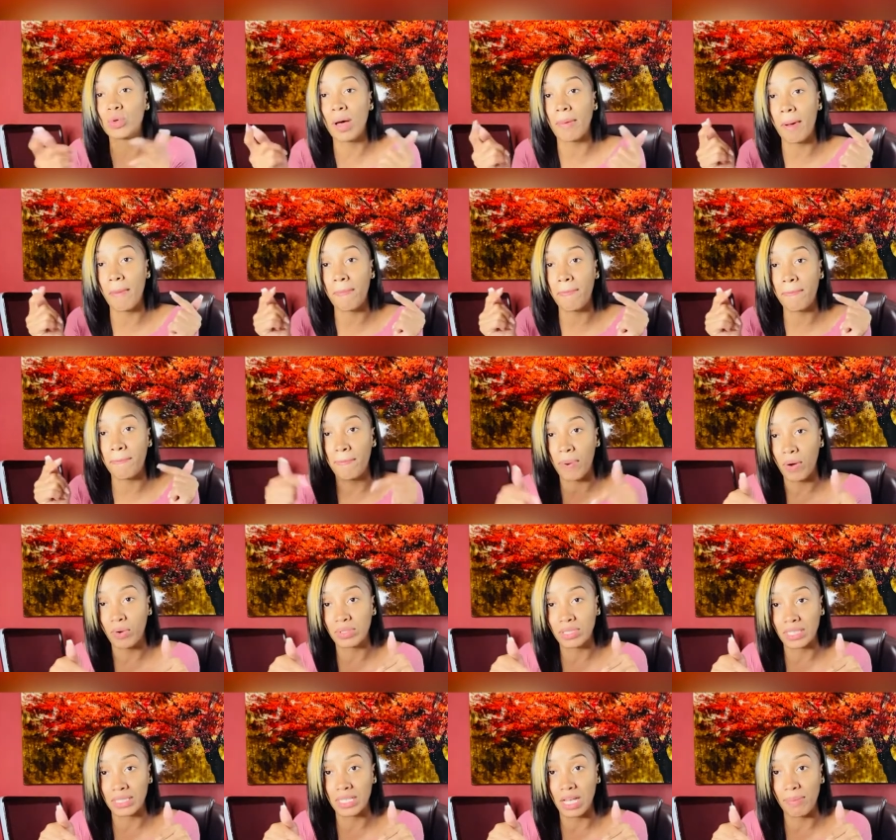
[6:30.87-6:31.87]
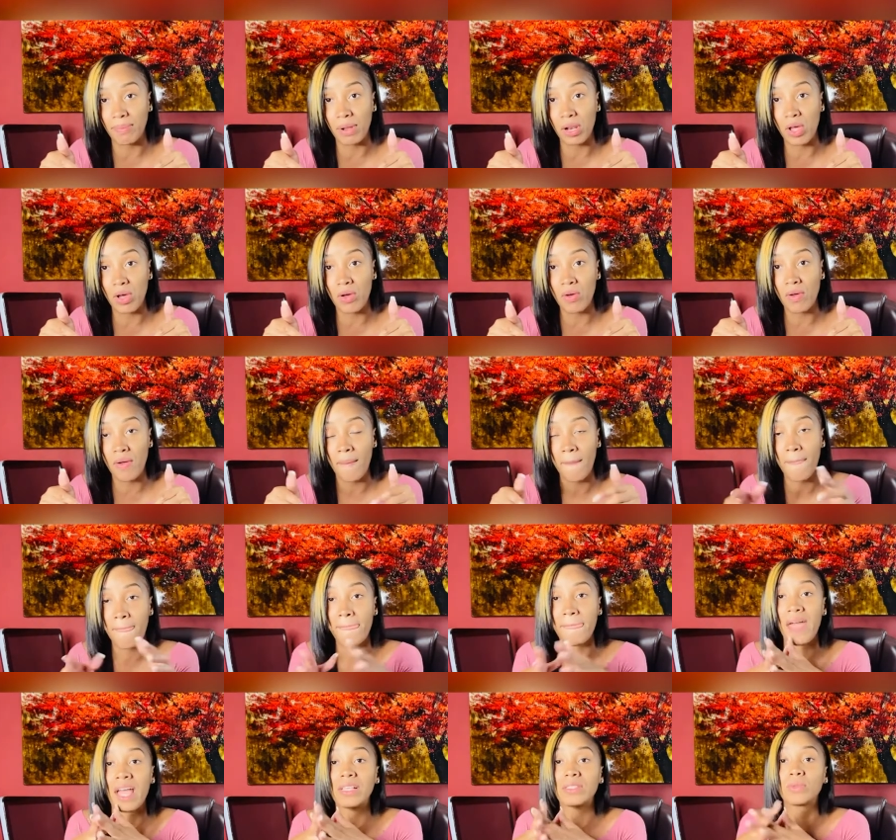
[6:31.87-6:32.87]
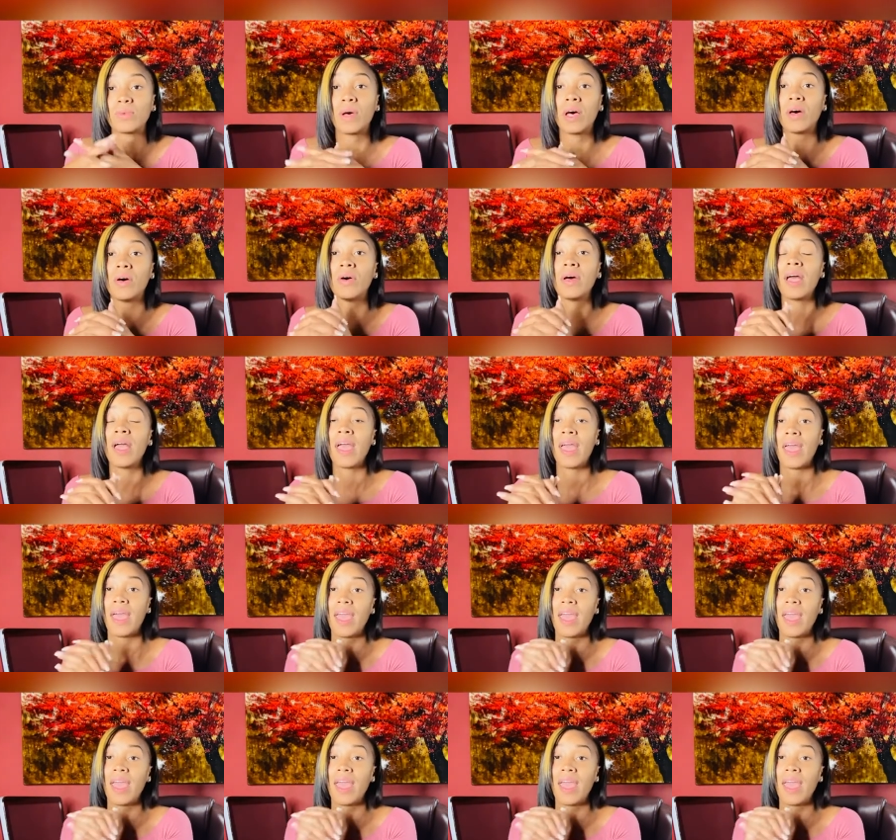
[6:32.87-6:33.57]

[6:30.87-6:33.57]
I'm gonna post it down below as well.